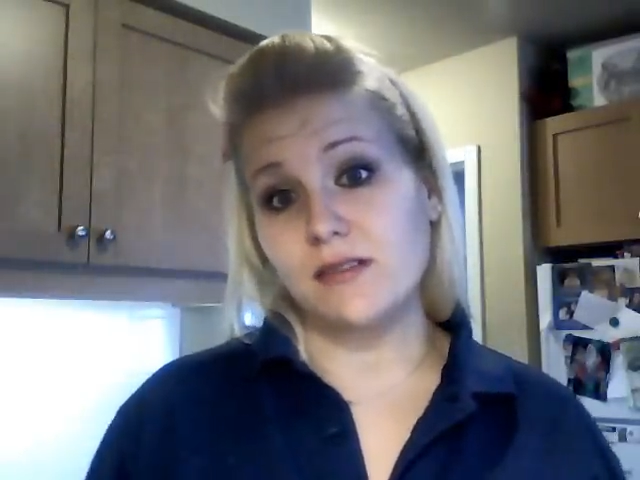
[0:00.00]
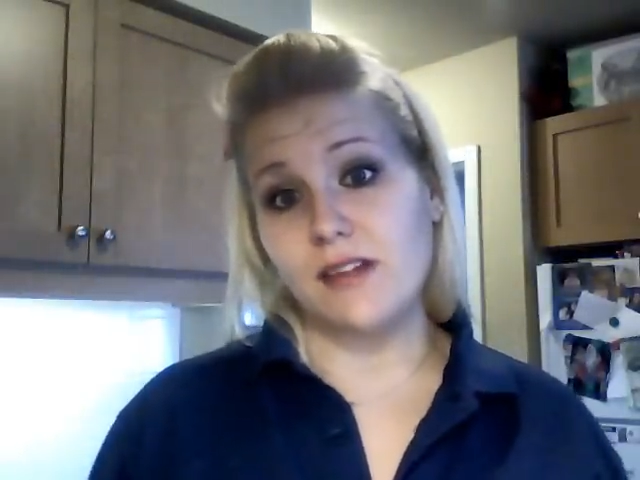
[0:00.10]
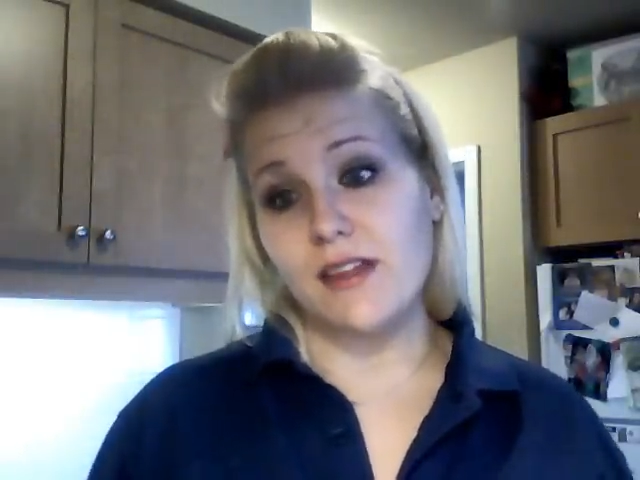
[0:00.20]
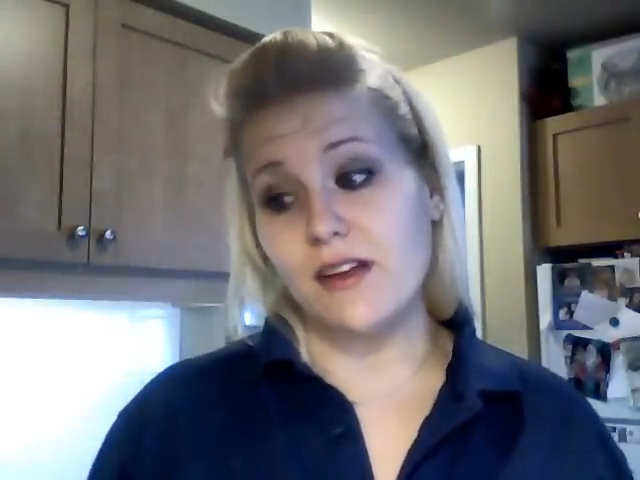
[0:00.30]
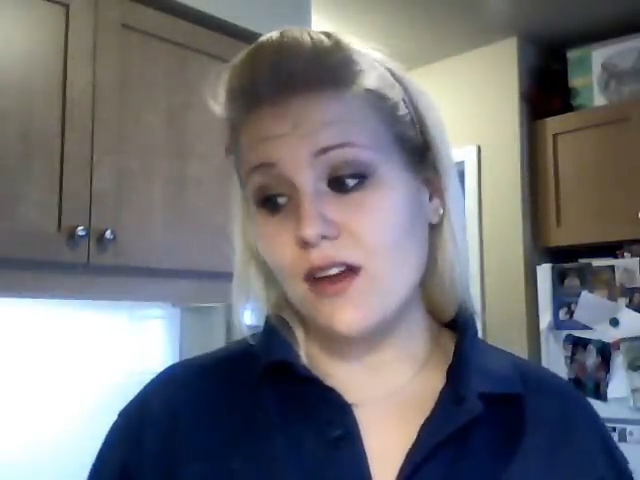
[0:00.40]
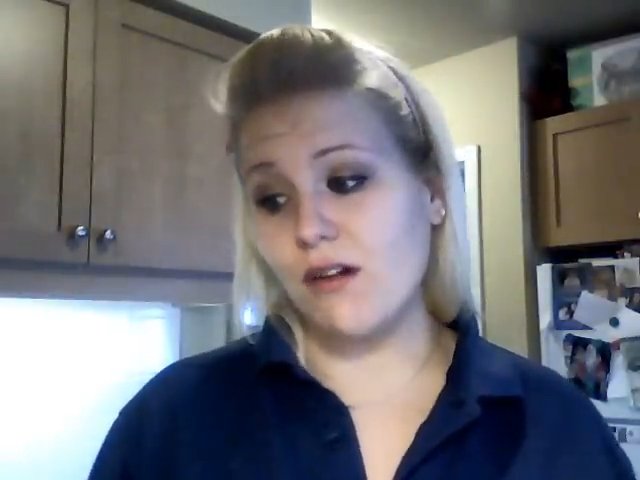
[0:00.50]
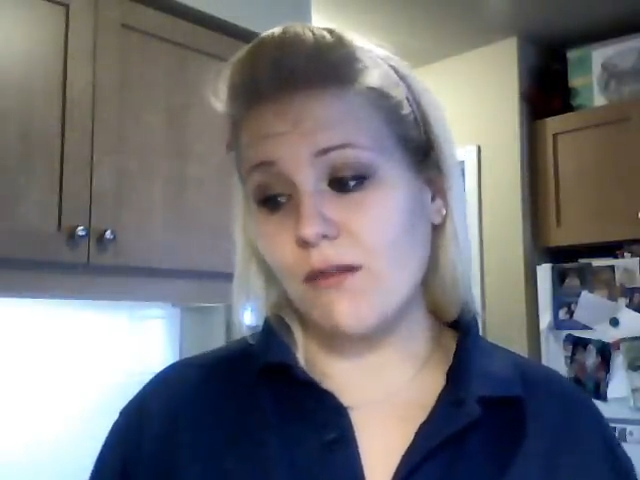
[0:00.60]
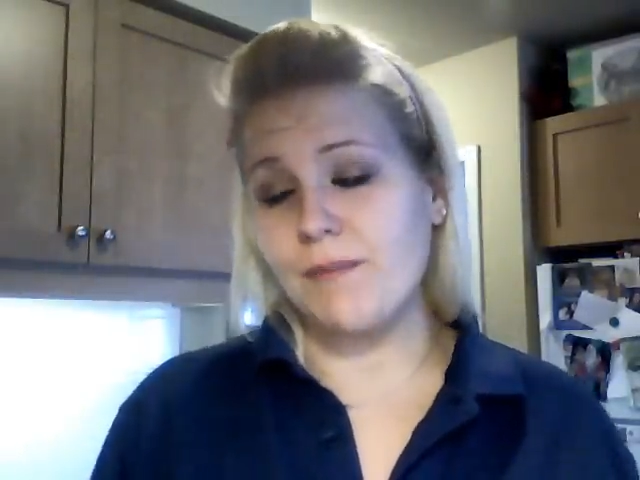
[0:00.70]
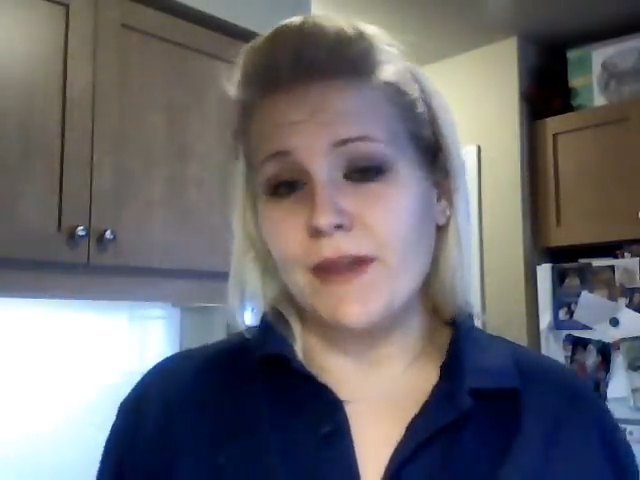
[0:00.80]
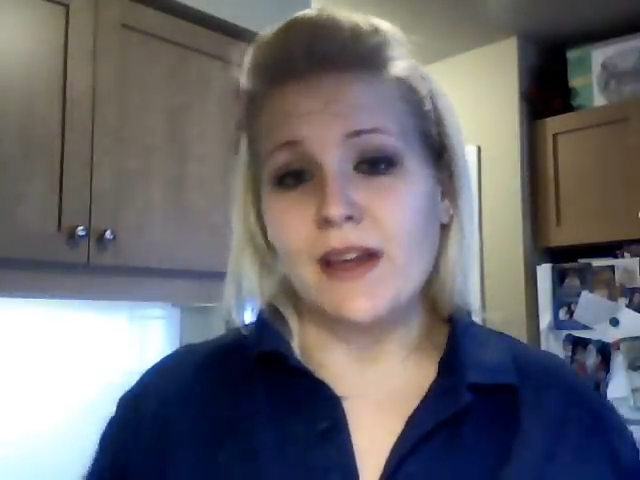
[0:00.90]
and there you
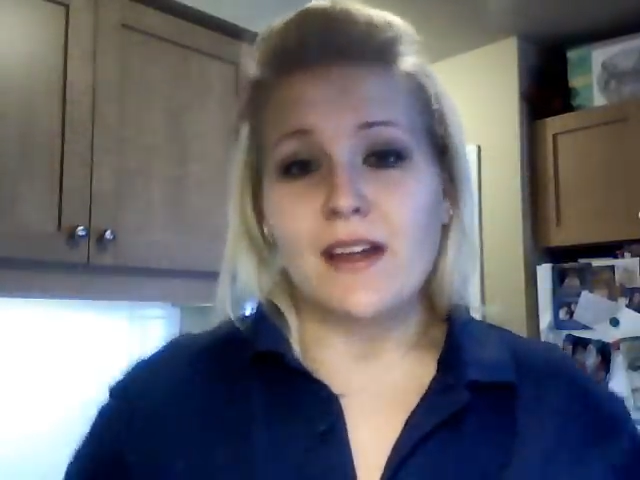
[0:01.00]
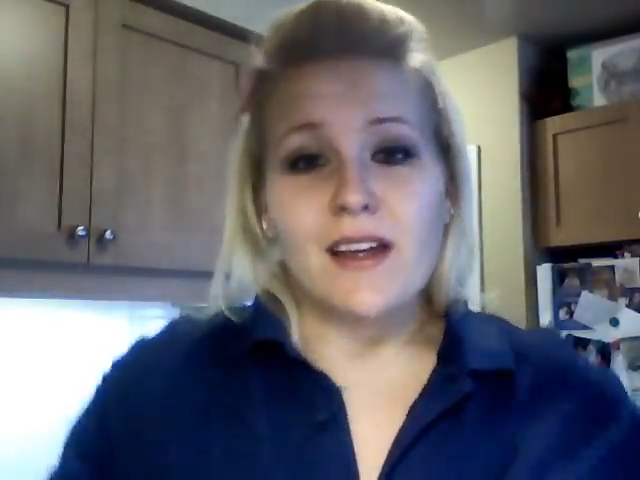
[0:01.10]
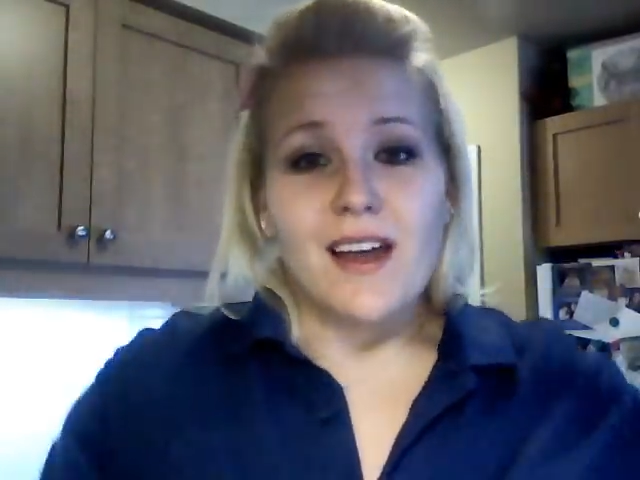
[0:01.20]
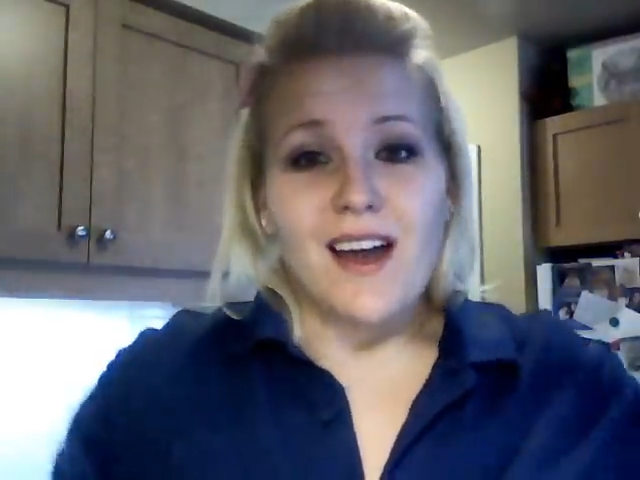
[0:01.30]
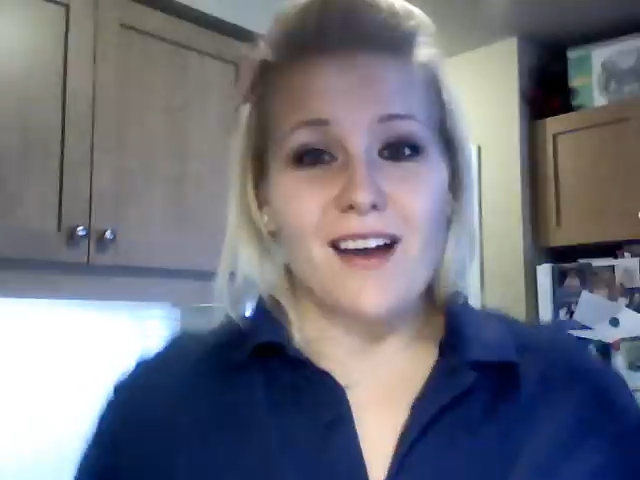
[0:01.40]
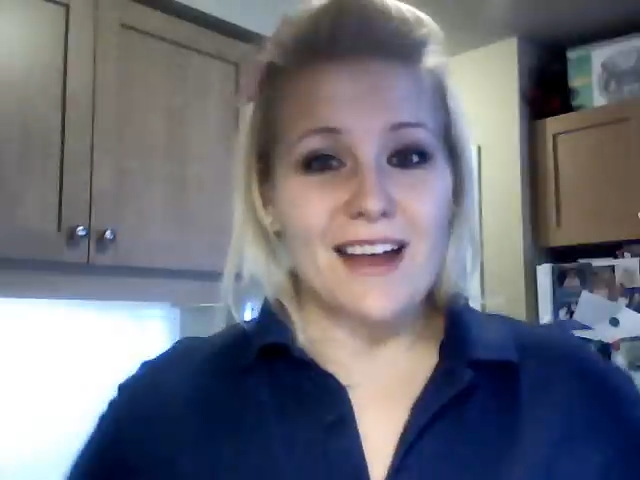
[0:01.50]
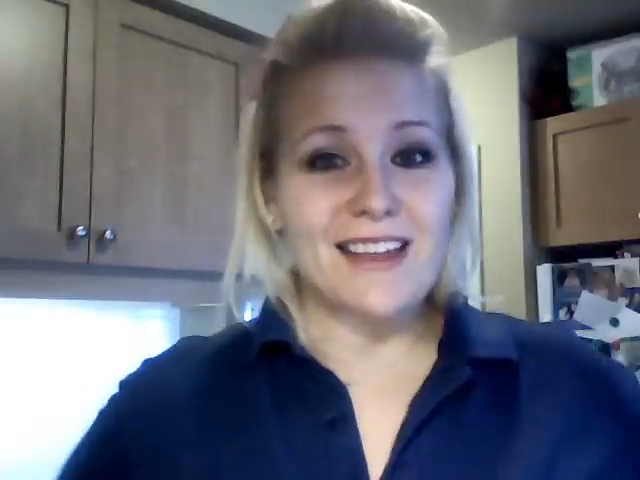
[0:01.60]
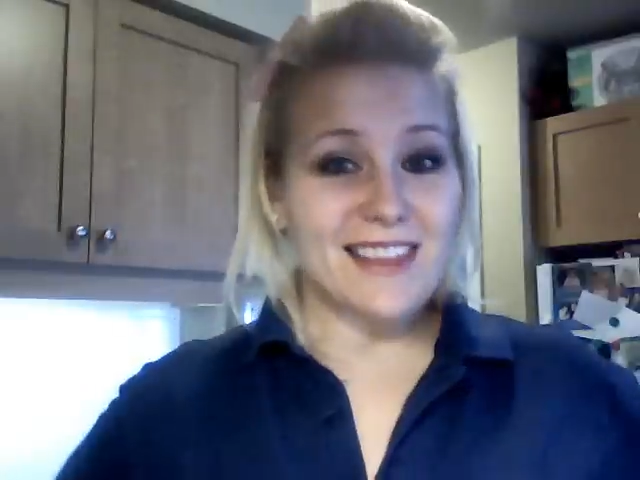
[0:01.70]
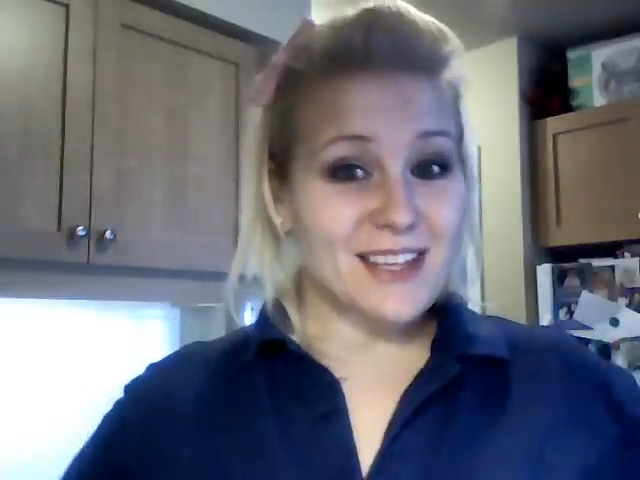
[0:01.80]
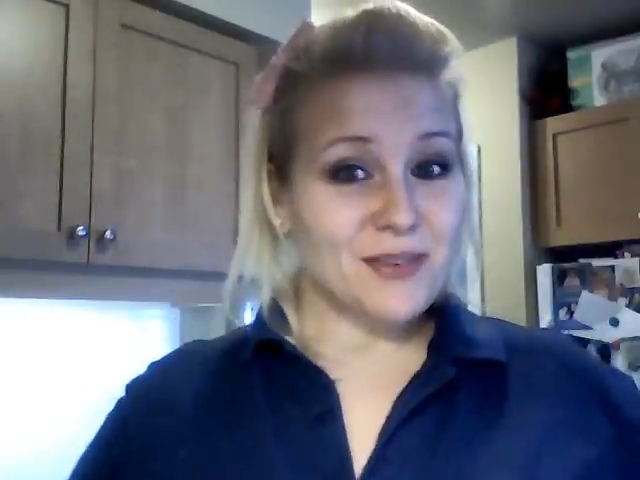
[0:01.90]
go. Alright,
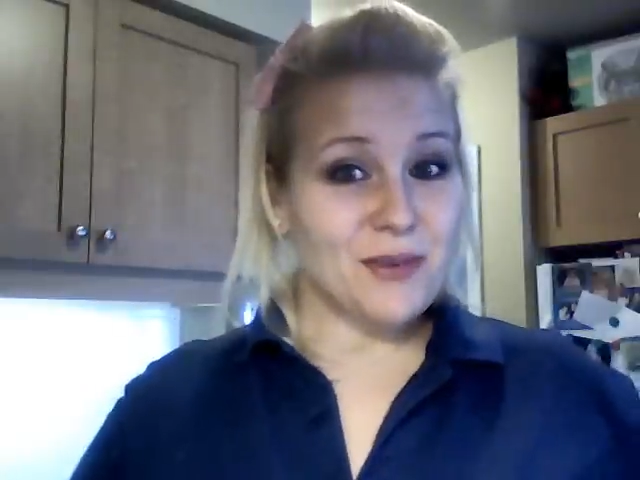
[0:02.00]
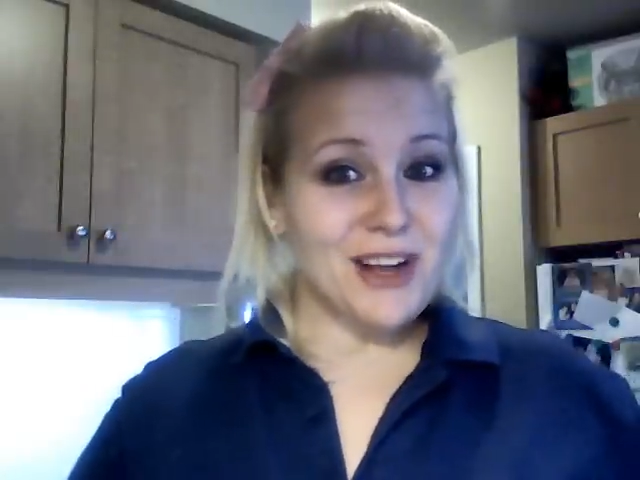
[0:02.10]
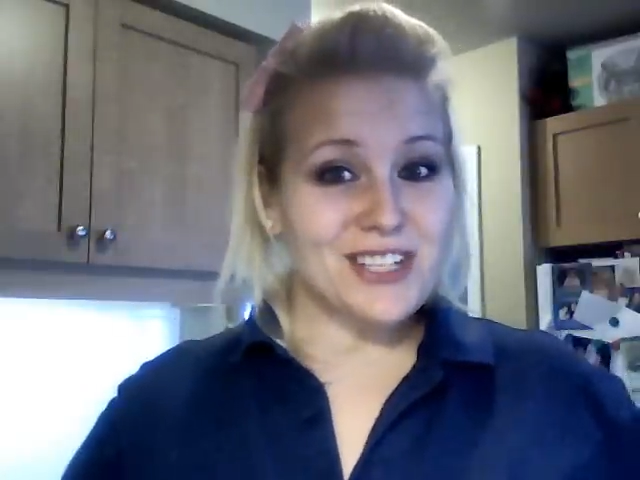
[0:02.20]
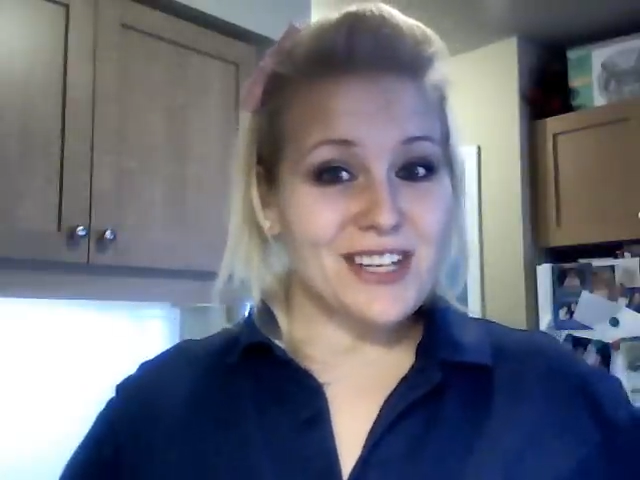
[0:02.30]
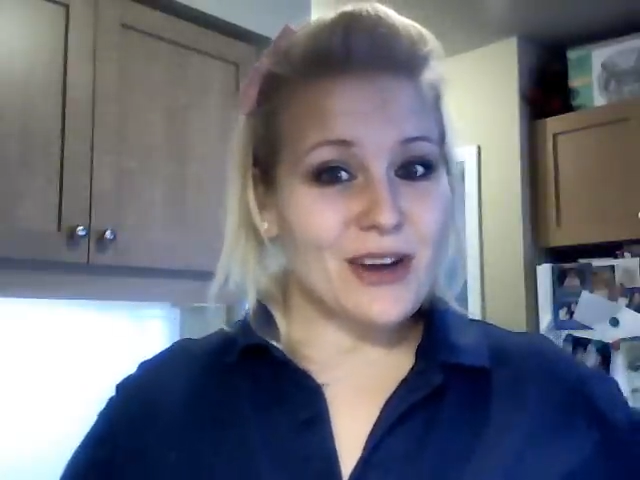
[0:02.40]
thanks for watching.